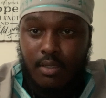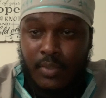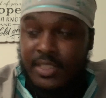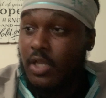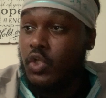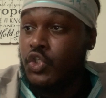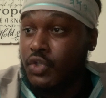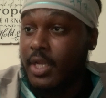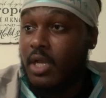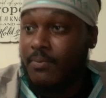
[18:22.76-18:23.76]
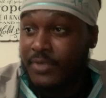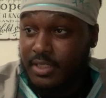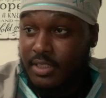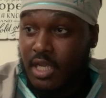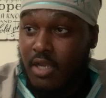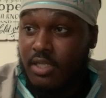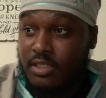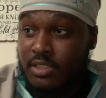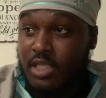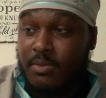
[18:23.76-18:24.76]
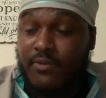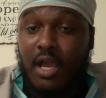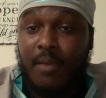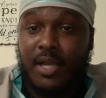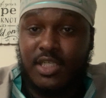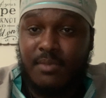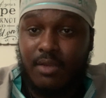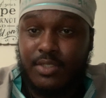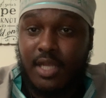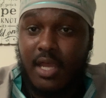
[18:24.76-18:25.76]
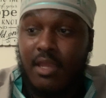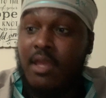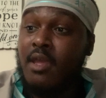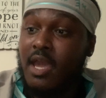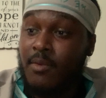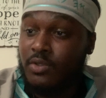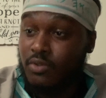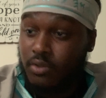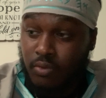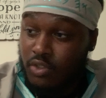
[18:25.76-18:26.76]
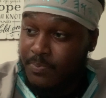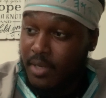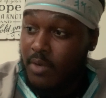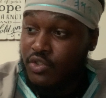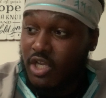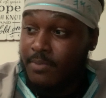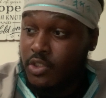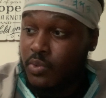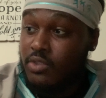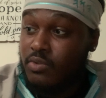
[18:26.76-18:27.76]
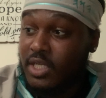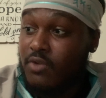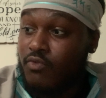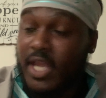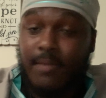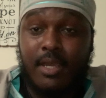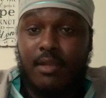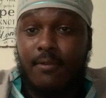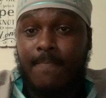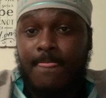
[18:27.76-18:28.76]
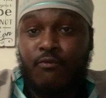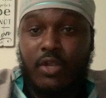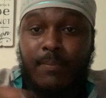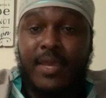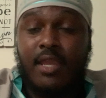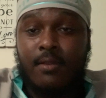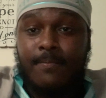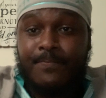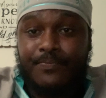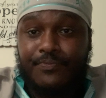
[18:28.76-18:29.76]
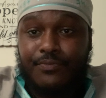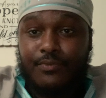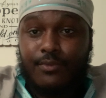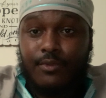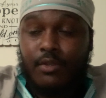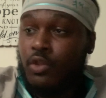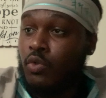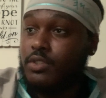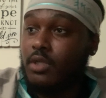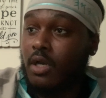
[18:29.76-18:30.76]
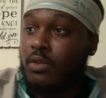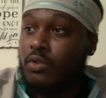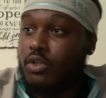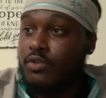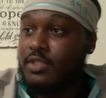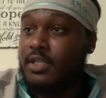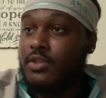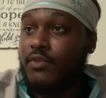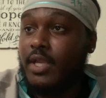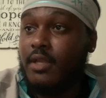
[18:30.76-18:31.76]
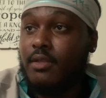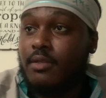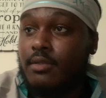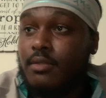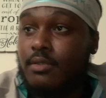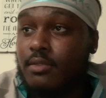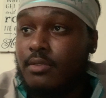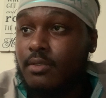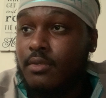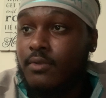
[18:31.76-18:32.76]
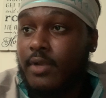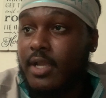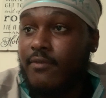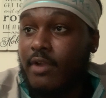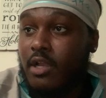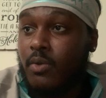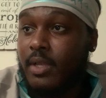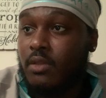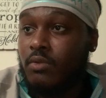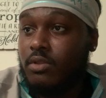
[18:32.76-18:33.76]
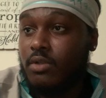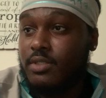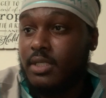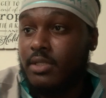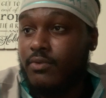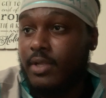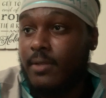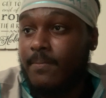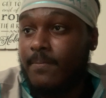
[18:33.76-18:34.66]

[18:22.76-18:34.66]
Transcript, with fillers: We tell you straight up, this is the terror, this is the judgment of Yahweh Bashim Shai, and we through the Spirit we try to persuade you to get right, man. Repent. Luke, uh, Luke 13 and 3. Right, right quick. Luke 13 and 3.